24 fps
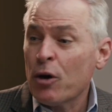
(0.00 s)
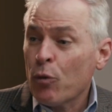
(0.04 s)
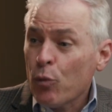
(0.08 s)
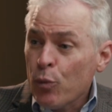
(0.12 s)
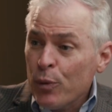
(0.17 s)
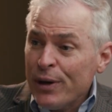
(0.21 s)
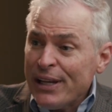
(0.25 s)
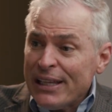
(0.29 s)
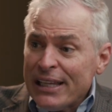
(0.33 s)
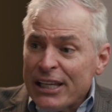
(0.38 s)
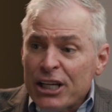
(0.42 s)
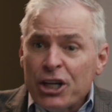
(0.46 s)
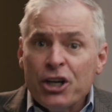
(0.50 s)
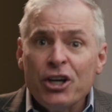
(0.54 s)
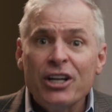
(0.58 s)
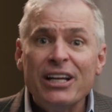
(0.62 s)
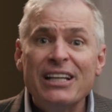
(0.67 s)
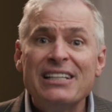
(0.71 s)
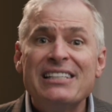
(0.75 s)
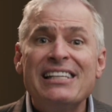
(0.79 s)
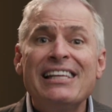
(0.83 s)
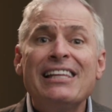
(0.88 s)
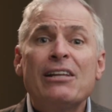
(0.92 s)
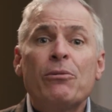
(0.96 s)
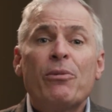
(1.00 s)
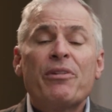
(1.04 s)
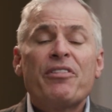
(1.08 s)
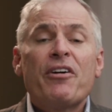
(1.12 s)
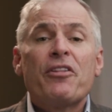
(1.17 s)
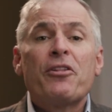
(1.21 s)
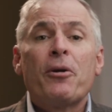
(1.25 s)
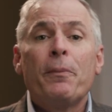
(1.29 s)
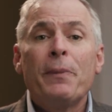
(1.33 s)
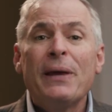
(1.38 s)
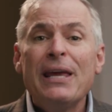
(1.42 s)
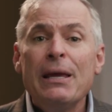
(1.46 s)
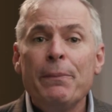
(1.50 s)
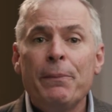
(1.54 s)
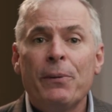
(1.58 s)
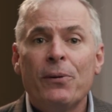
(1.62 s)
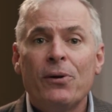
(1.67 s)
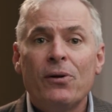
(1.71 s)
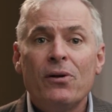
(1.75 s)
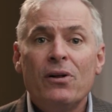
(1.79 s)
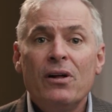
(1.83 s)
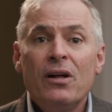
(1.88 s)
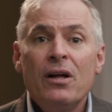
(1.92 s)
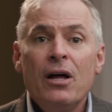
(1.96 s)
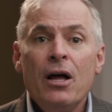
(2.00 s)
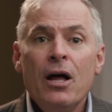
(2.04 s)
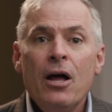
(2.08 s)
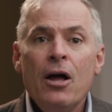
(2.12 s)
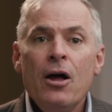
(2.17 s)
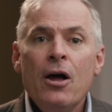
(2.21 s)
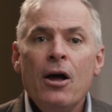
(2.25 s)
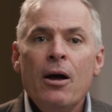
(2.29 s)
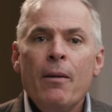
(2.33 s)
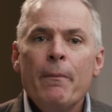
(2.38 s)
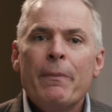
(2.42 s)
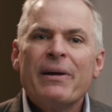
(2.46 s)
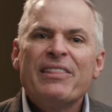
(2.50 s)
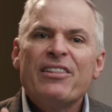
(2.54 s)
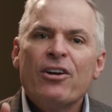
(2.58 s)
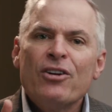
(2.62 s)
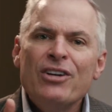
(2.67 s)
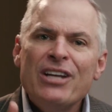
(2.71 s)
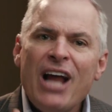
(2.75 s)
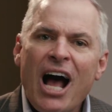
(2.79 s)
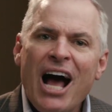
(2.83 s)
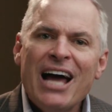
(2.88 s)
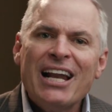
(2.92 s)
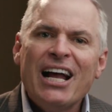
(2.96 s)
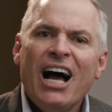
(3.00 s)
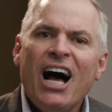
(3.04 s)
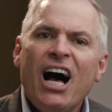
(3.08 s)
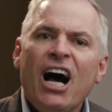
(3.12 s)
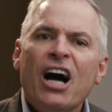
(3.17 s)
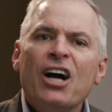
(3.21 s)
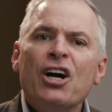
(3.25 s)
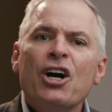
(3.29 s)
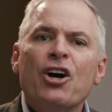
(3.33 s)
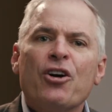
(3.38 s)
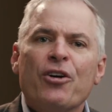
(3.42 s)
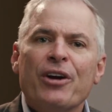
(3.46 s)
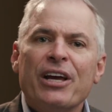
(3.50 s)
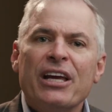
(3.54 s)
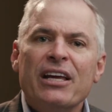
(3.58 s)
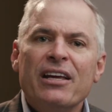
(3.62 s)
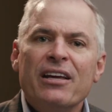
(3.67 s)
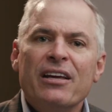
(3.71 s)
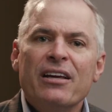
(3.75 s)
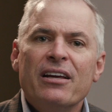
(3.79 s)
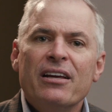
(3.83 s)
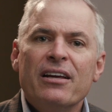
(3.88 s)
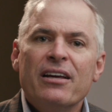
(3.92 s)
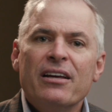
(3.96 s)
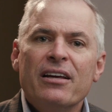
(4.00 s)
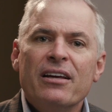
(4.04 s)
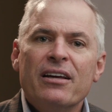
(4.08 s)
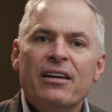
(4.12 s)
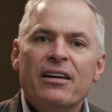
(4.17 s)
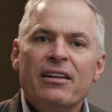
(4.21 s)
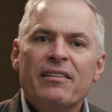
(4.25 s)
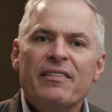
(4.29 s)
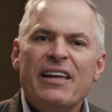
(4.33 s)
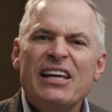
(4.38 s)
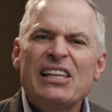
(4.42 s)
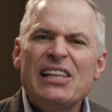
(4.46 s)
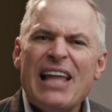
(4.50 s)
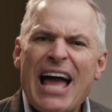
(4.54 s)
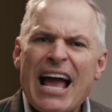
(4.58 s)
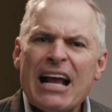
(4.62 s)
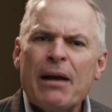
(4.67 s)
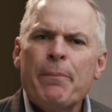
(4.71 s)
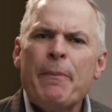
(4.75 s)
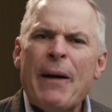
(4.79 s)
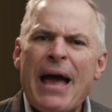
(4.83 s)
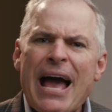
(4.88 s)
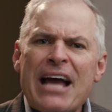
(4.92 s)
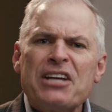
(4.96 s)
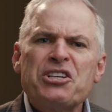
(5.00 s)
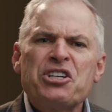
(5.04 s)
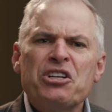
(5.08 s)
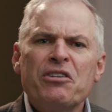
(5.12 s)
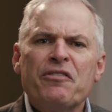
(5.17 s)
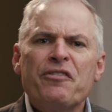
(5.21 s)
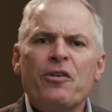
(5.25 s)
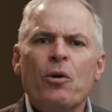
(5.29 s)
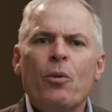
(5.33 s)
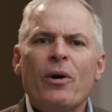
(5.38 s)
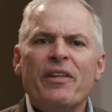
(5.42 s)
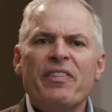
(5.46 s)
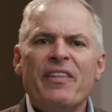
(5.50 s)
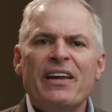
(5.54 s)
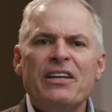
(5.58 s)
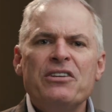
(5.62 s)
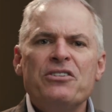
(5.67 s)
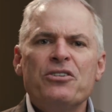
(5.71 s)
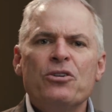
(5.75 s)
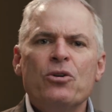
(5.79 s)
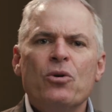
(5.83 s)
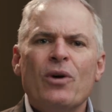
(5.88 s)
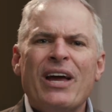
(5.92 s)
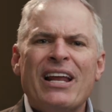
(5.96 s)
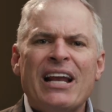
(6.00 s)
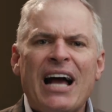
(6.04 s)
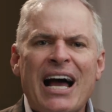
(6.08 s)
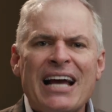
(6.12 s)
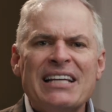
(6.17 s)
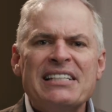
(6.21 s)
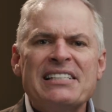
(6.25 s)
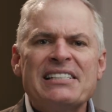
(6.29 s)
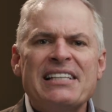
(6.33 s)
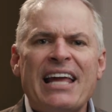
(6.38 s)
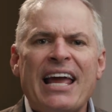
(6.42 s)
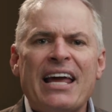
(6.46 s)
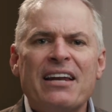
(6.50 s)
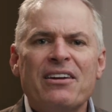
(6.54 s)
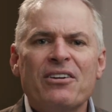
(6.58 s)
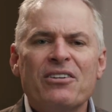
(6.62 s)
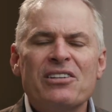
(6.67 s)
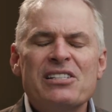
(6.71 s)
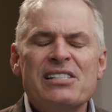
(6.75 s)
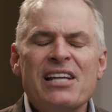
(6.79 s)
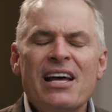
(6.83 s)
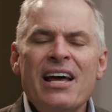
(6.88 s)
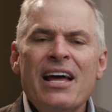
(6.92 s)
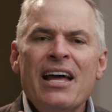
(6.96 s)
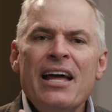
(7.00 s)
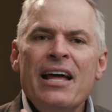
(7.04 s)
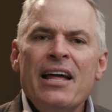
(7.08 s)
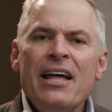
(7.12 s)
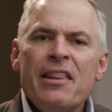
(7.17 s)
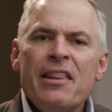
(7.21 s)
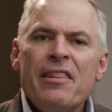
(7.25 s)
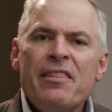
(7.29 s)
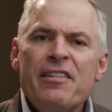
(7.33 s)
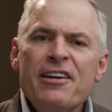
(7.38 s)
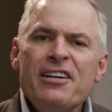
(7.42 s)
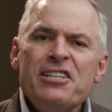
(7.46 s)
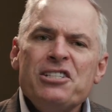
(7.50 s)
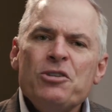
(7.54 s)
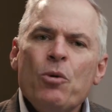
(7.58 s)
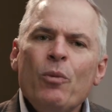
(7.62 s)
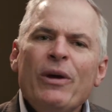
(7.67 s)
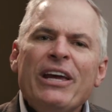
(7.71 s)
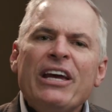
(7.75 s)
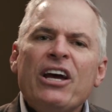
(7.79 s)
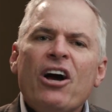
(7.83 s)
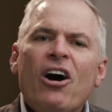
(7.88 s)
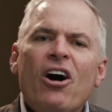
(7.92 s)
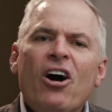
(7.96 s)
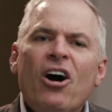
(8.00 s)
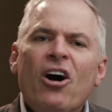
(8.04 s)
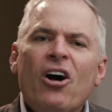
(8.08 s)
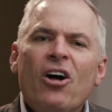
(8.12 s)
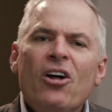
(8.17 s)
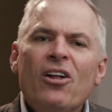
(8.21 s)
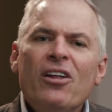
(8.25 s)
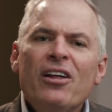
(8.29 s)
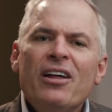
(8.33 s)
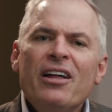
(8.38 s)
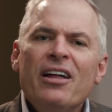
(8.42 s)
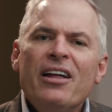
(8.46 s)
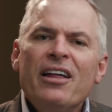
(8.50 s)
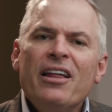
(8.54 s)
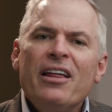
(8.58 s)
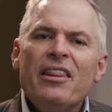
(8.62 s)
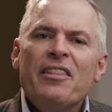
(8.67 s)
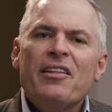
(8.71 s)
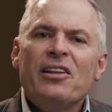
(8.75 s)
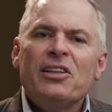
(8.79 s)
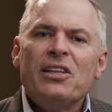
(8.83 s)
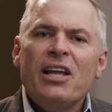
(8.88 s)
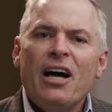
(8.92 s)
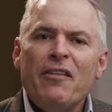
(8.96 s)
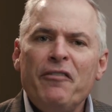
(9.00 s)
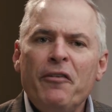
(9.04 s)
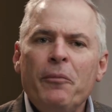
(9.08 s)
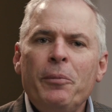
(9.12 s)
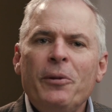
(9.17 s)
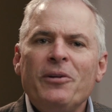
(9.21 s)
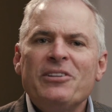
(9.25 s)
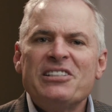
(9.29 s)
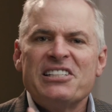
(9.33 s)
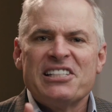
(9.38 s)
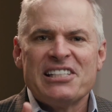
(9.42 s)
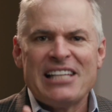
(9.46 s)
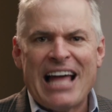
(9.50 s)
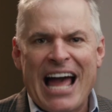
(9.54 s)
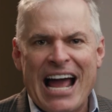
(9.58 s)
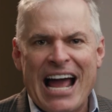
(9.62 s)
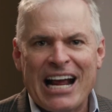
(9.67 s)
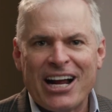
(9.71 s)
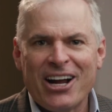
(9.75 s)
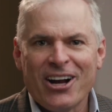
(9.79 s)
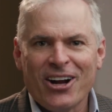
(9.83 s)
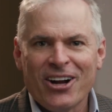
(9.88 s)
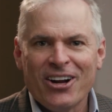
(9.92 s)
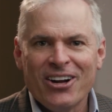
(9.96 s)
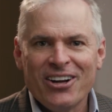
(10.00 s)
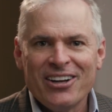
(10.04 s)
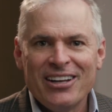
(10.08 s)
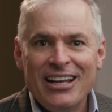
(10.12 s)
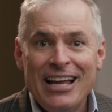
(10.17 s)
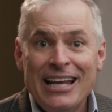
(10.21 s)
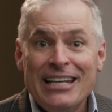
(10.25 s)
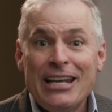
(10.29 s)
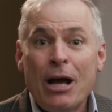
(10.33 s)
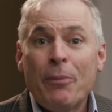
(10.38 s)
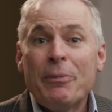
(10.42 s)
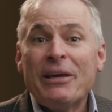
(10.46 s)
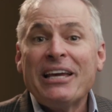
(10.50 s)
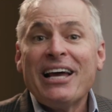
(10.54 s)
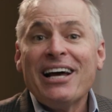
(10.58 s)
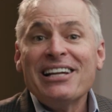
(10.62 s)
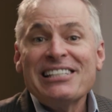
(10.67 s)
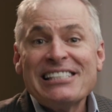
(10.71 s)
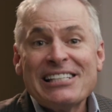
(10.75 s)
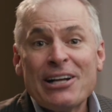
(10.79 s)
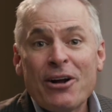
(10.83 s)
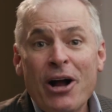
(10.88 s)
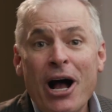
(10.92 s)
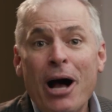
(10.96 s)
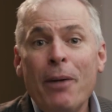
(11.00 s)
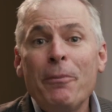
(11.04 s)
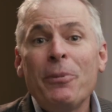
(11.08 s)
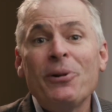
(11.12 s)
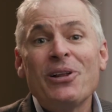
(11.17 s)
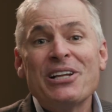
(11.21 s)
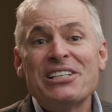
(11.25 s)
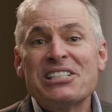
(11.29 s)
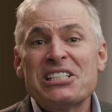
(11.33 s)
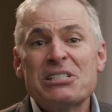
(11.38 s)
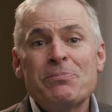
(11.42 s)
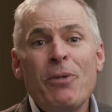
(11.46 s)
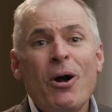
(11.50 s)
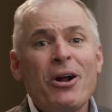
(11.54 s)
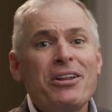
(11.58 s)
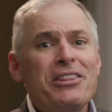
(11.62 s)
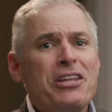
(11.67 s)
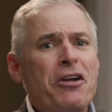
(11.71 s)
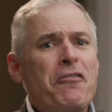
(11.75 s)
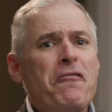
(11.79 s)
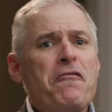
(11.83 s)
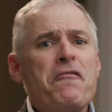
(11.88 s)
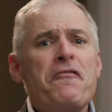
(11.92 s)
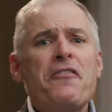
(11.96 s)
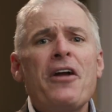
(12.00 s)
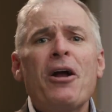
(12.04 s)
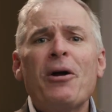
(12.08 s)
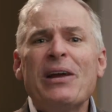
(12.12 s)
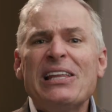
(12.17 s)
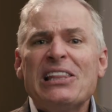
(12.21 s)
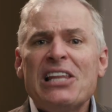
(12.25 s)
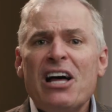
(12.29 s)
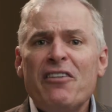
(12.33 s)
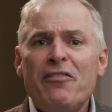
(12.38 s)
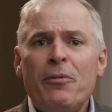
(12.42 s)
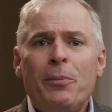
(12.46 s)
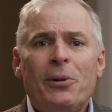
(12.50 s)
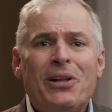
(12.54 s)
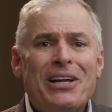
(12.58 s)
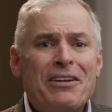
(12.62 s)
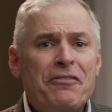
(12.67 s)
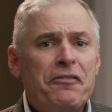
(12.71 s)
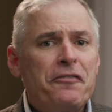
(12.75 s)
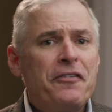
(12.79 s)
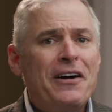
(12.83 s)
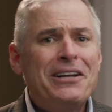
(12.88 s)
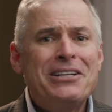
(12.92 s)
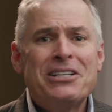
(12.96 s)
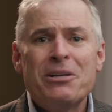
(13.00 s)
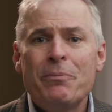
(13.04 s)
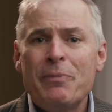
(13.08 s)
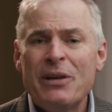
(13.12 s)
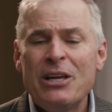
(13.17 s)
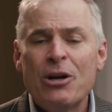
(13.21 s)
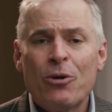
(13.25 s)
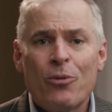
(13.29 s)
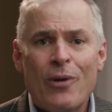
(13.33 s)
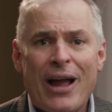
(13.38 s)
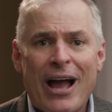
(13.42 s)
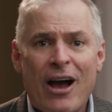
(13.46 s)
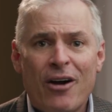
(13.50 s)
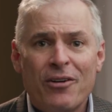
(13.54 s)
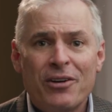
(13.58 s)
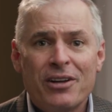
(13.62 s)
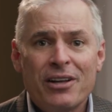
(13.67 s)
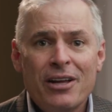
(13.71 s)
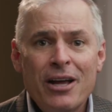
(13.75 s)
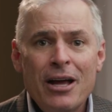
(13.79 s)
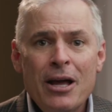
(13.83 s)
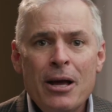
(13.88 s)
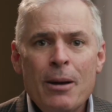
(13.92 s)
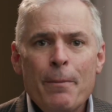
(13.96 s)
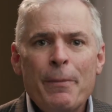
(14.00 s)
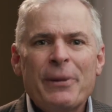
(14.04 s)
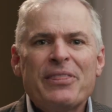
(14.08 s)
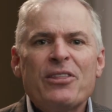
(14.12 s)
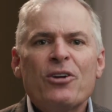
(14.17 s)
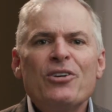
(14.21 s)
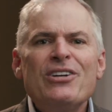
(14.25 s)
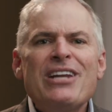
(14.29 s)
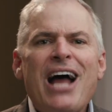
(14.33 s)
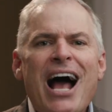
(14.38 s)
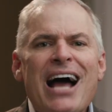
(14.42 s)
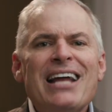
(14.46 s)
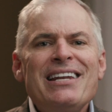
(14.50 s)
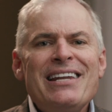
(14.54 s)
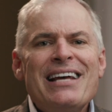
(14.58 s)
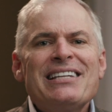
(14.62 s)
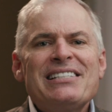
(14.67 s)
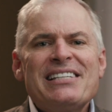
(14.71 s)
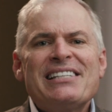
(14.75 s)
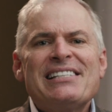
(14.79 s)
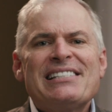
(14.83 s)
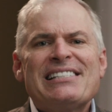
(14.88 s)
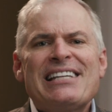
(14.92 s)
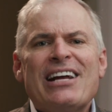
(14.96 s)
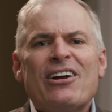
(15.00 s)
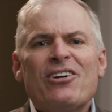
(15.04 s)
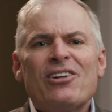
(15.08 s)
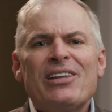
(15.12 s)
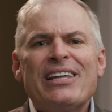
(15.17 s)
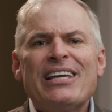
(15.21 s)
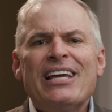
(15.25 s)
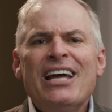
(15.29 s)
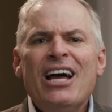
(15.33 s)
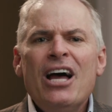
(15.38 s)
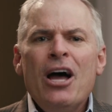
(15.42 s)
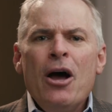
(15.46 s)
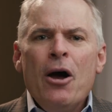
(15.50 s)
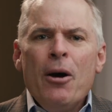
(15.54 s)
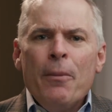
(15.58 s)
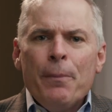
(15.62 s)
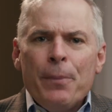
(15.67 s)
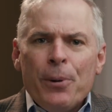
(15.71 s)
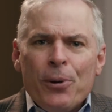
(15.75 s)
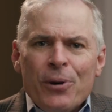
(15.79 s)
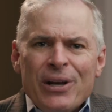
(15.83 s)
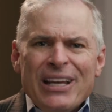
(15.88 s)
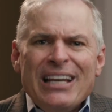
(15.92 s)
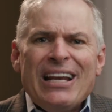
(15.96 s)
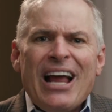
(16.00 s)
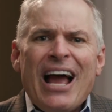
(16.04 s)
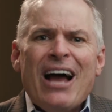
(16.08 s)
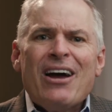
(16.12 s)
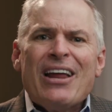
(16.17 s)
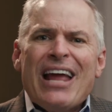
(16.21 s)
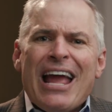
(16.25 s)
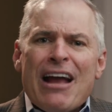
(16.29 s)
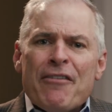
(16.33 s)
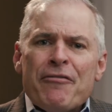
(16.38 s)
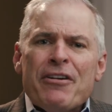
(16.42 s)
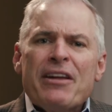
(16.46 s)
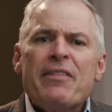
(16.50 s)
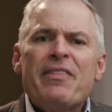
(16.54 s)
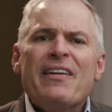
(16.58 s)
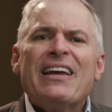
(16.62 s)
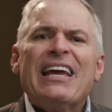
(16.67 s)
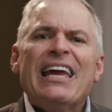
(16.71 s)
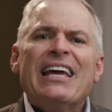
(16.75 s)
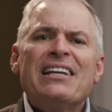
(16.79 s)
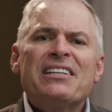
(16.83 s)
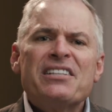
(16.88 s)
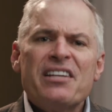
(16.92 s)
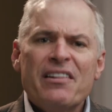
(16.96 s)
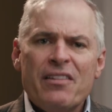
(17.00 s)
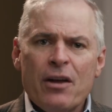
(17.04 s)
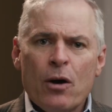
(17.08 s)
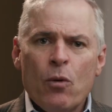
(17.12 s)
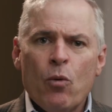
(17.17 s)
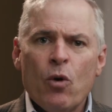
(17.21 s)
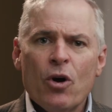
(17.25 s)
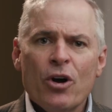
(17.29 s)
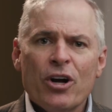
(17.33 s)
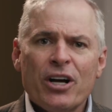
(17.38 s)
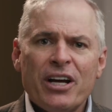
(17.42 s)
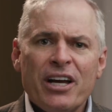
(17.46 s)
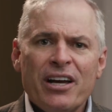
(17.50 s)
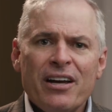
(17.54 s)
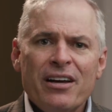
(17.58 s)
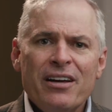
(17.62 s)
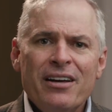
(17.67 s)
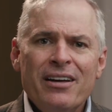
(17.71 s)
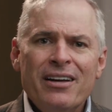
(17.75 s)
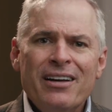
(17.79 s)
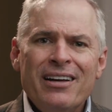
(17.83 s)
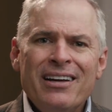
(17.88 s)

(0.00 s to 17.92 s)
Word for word: They're really good at dealing with other people, but they're not hungry. They lack passion for what they do and high standards. This we call the lovable slacker. Now, because they're humble and smart, they're very lovable and fun to be around, but they're not necessarily putting out everything into their work.